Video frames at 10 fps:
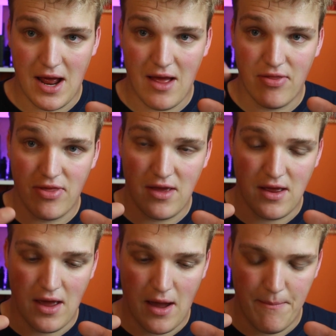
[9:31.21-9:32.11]
and
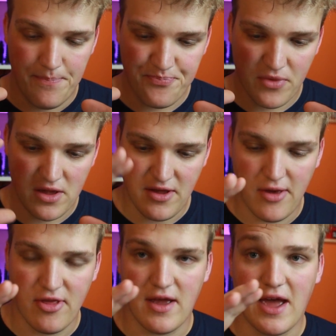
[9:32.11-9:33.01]
the
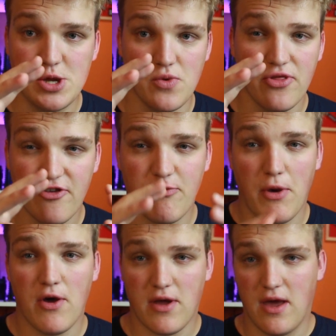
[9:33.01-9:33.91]
teeth that engage with the
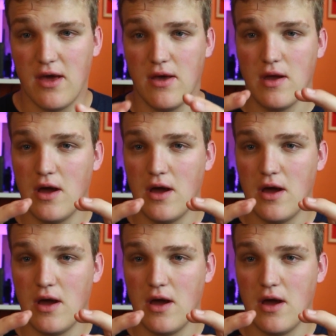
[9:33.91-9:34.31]
spur gear,